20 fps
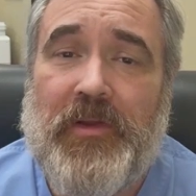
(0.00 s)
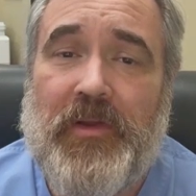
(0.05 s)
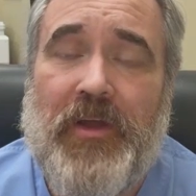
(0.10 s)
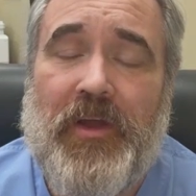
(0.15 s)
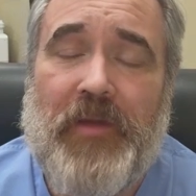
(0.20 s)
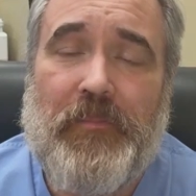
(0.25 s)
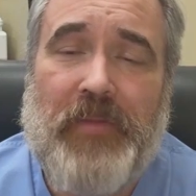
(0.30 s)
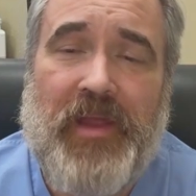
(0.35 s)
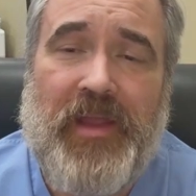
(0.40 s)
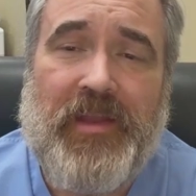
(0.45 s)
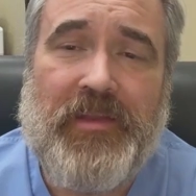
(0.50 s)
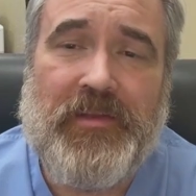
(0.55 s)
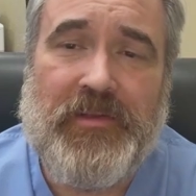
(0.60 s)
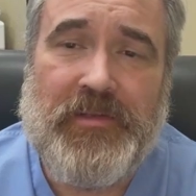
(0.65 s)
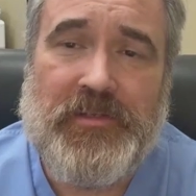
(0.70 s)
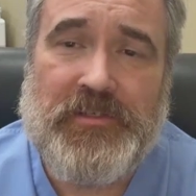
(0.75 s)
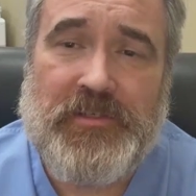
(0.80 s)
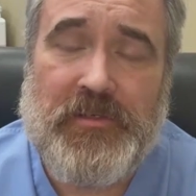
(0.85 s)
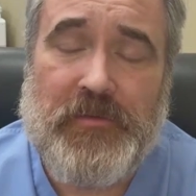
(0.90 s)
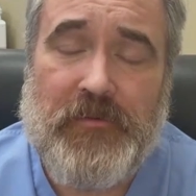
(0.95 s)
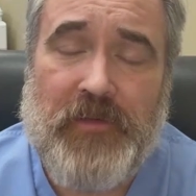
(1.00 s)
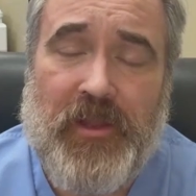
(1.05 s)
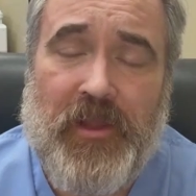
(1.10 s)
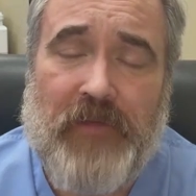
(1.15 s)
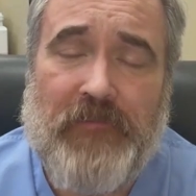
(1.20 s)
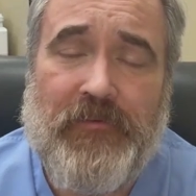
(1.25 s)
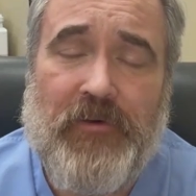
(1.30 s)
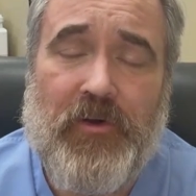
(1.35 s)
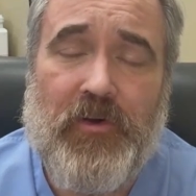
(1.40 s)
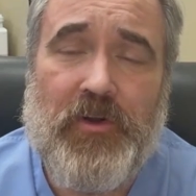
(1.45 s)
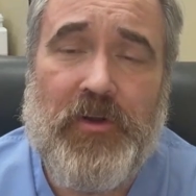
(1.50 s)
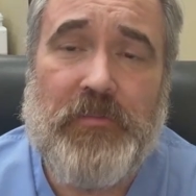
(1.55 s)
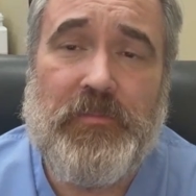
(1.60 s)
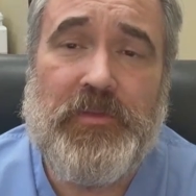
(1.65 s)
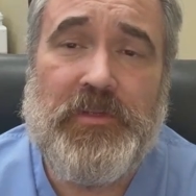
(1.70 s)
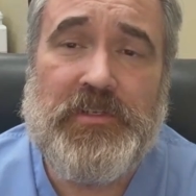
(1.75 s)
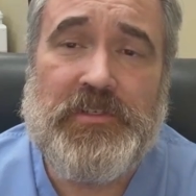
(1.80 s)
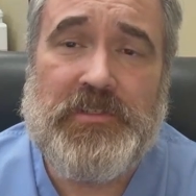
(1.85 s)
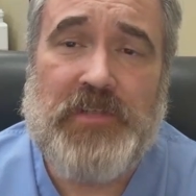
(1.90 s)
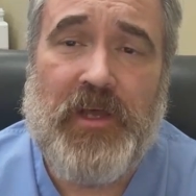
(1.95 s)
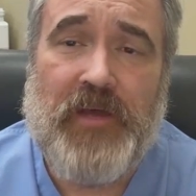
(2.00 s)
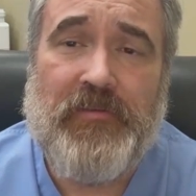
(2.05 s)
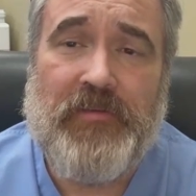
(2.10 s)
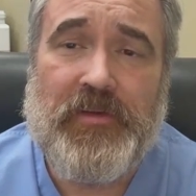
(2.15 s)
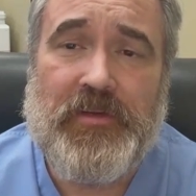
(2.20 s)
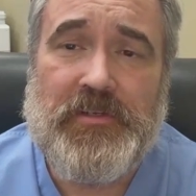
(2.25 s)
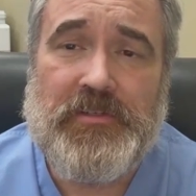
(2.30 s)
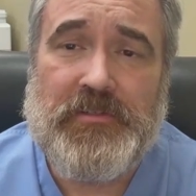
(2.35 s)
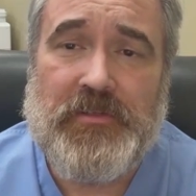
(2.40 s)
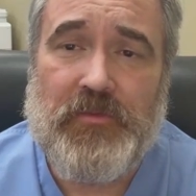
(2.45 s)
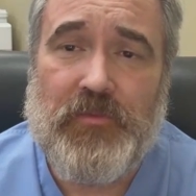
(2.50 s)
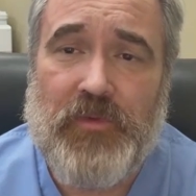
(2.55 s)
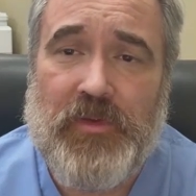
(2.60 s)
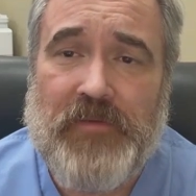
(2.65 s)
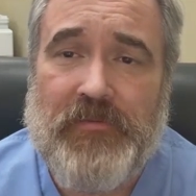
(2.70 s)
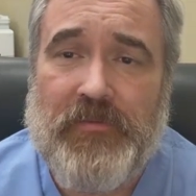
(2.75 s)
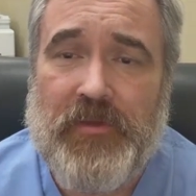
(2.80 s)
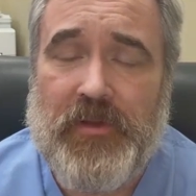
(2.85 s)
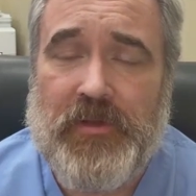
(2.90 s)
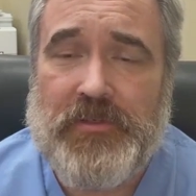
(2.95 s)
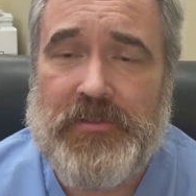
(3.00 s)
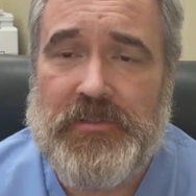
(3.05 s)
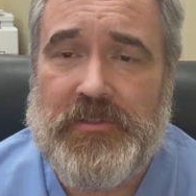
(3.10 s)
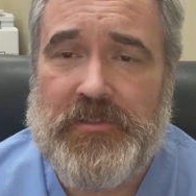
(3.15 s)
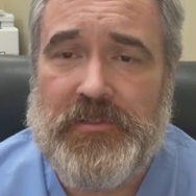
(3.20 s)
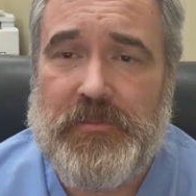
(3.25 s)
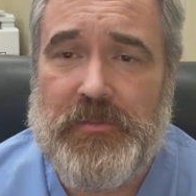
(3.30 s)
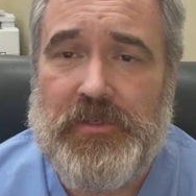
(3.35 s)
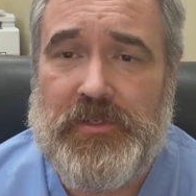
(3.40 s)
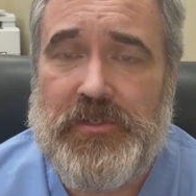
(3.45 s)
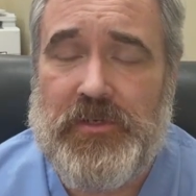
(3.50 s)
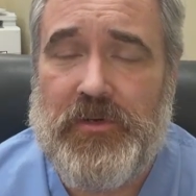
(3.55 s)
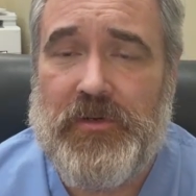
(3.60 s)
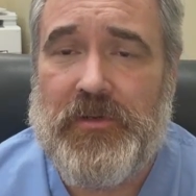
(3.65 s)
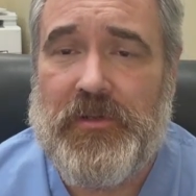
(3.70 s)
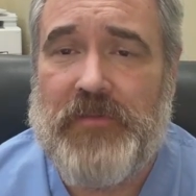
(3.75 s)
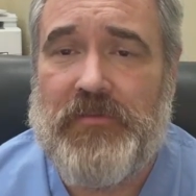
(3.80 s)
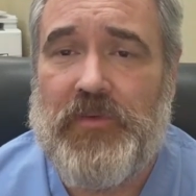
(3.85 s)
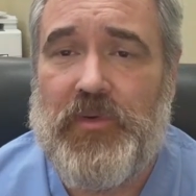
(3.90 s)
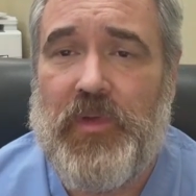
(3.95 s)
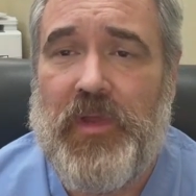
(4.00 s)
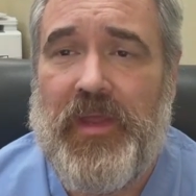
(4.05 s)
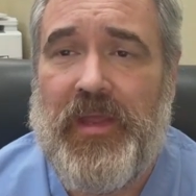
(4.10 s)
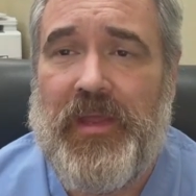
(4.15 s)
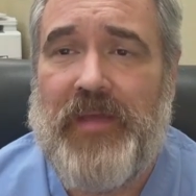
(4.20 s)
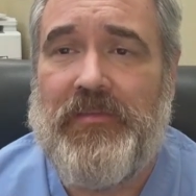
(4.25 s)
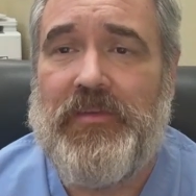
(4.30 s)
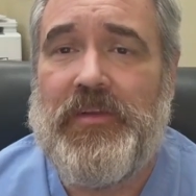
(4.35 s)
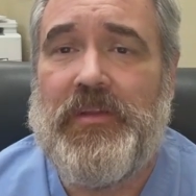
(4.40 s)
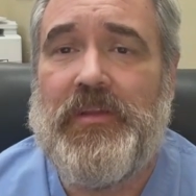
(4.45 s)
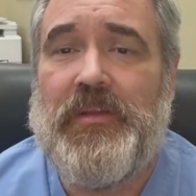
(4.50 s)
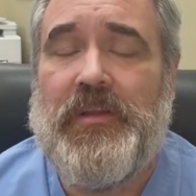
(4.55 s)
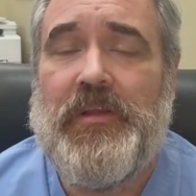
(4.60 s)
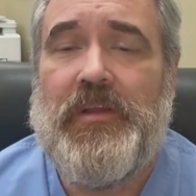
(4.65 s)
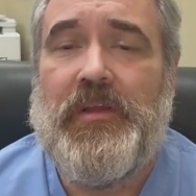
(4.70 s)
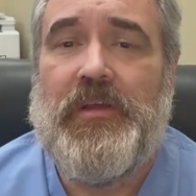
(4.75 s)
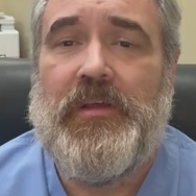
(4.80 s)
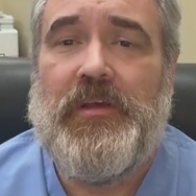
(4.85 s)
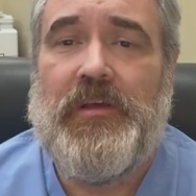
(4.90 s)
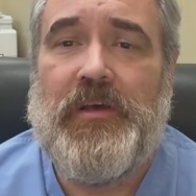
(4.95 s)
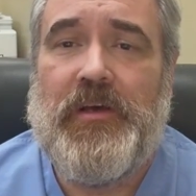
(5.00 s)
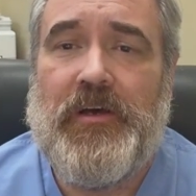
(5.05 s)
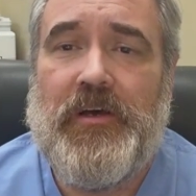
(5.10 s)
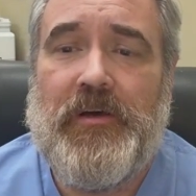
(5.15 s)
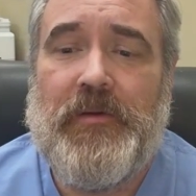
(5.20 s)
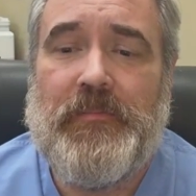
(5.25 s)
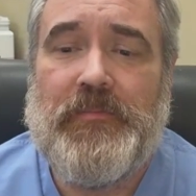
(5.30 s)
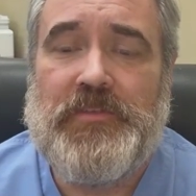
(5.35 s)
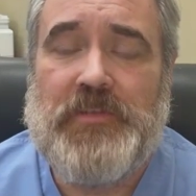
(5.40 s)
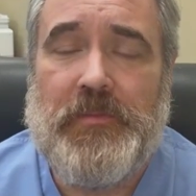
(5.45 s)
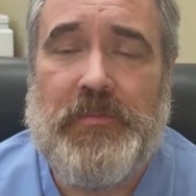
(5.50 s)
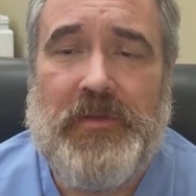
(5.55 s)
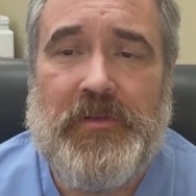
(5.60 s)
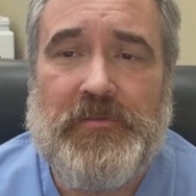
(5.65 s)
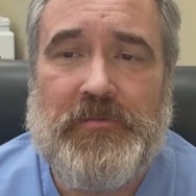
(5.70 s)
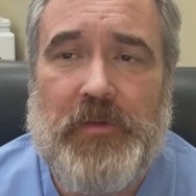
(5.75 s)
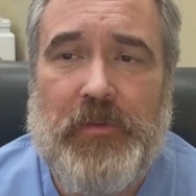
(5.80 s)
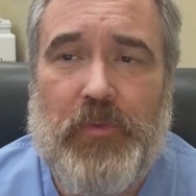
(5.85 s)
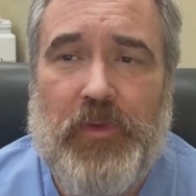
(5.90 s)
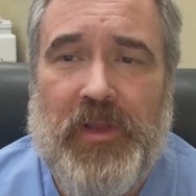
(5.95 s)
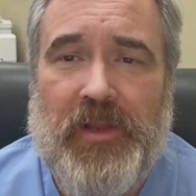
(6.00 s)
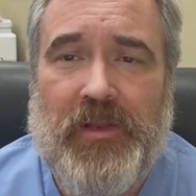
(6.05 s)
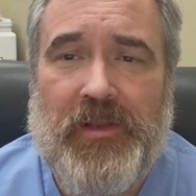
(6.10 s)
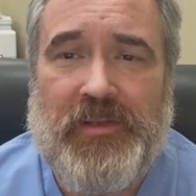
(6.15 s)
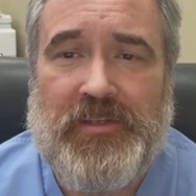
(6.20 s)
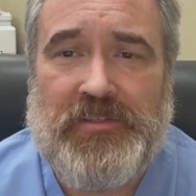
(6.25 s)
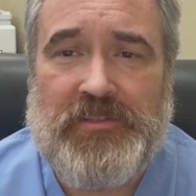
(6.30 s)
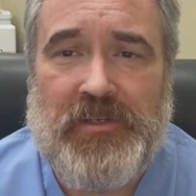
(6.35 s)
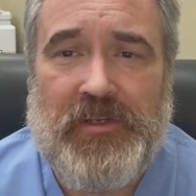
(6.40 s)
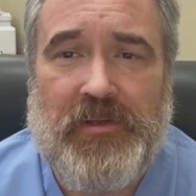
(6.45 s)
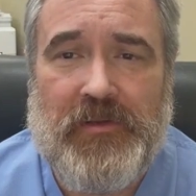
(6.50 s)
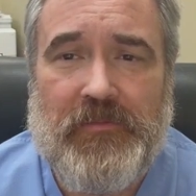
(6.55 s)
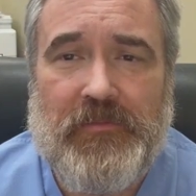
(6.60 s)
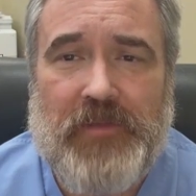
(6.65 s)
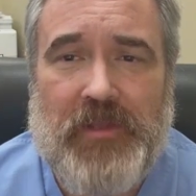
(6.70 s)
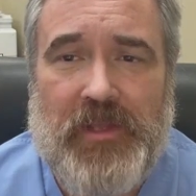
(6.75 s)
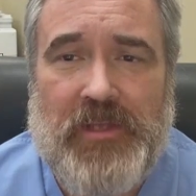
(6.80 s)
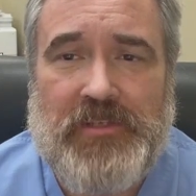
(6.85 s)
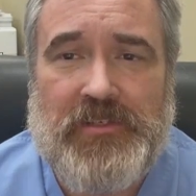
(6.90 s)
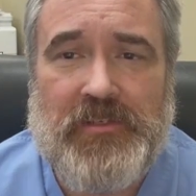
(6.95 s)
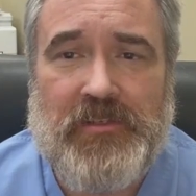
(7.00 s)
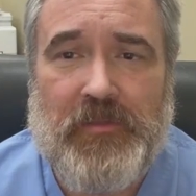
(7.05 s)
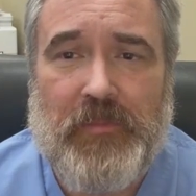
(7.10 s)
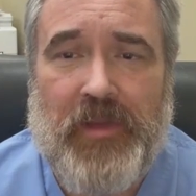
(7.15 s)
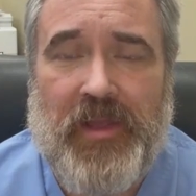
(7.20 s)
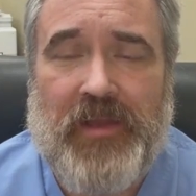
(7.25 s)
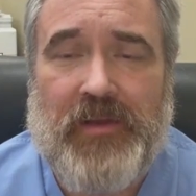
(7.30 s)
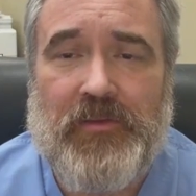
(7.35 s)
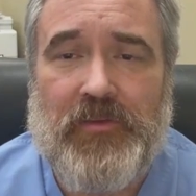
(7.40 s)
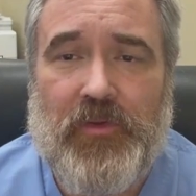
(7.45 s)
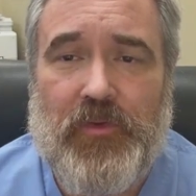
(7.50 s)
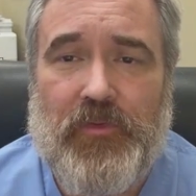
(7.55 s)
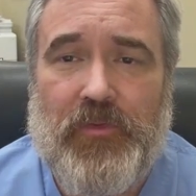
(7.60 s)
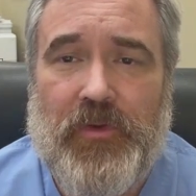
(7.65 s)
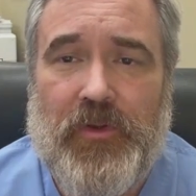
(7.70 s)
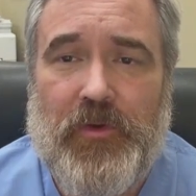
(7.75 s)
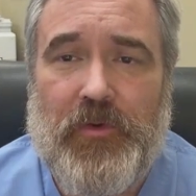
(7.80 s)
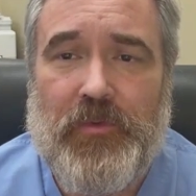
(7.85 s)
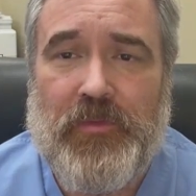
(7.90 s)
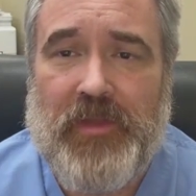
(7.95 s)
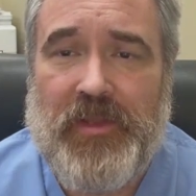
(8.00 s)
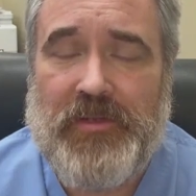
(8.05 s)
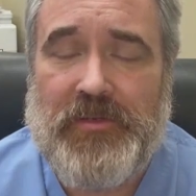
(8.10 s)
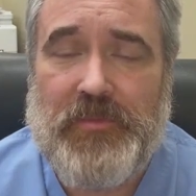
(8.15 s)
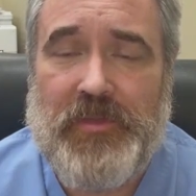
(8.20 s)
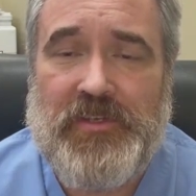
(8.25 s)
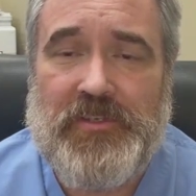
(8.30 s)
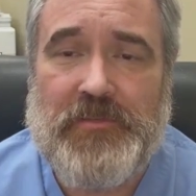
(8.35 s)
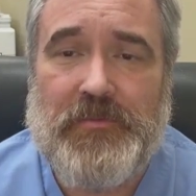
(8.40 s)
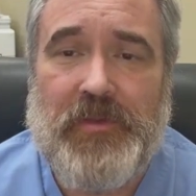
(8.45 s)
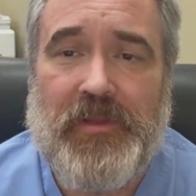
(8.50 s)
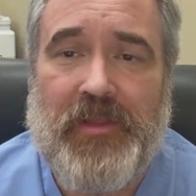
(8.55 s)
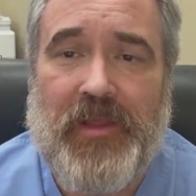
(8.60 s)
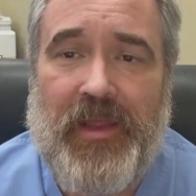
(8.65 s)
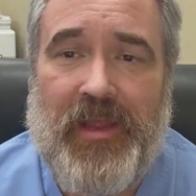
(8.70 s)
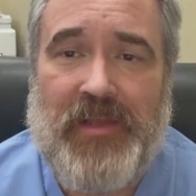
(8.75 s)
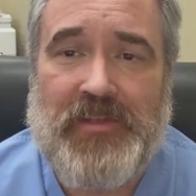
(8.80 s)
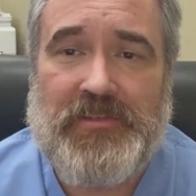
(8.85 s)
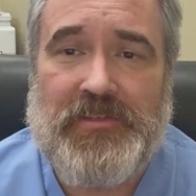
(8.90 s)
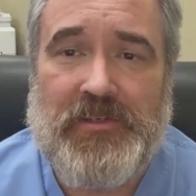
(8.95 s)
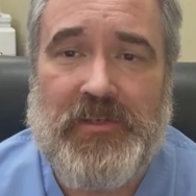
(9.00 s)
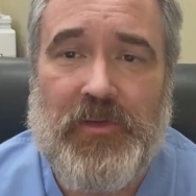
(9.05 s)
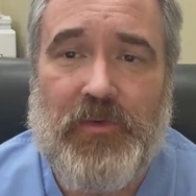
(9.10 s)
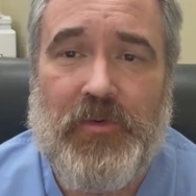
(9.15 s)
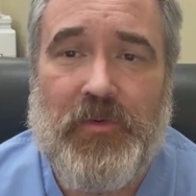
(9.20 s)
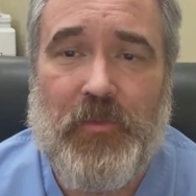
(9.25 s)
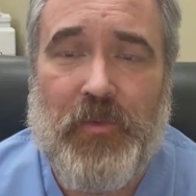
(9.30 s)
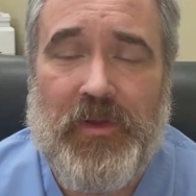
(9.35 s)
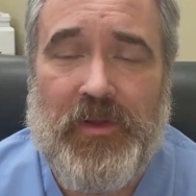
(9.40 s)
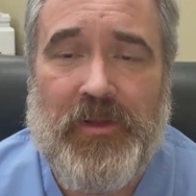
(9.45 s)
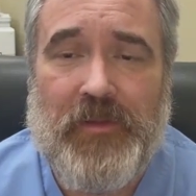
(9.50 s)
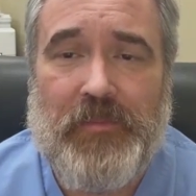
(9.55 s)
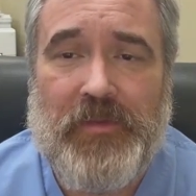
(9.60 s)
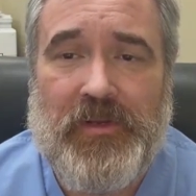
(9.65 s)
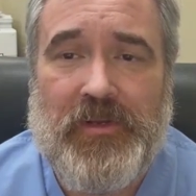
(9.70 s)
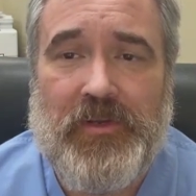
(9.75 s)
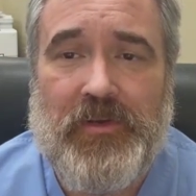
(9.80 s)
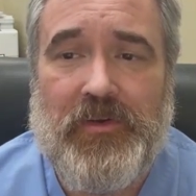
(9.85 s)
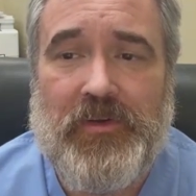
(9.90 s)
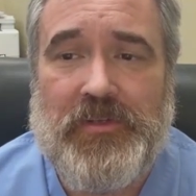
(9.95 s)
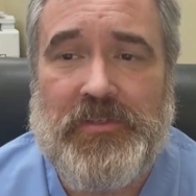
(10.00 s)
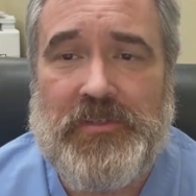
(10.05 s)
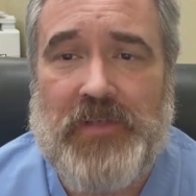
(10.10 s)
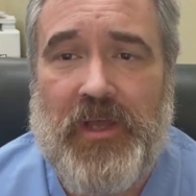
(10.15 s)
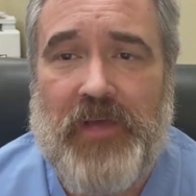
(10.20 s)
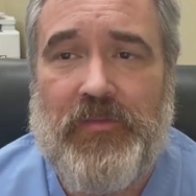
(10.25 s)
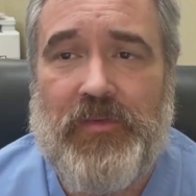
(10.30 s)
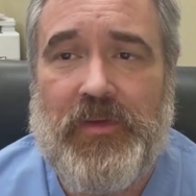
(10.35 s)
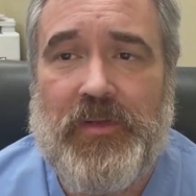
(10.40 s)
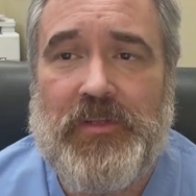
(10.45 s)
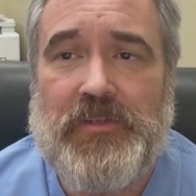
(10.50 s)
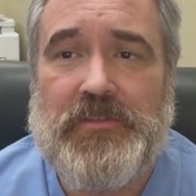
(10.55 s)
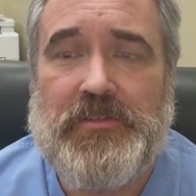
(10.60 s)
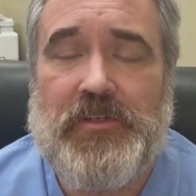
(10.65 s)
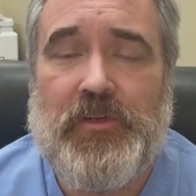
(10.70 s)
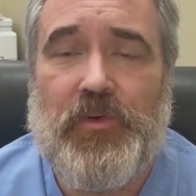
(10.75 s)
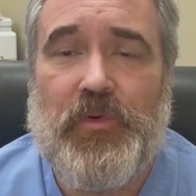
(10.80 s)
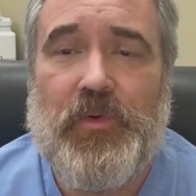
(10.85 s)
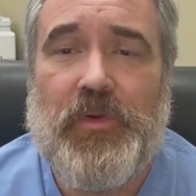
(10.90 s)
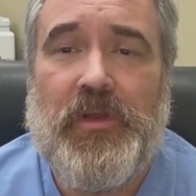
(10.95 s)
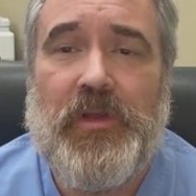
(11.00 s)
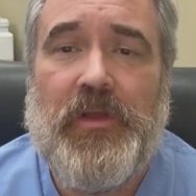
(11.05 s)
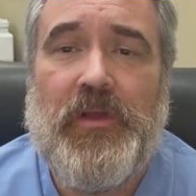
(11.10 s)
on how bad it is and how far up the esophagus it refluxes. I mean, certainly if you have it, um, sometimes people get an acidic taste in the back of their throat, and that may just be the acid going way up into your esophagus. So,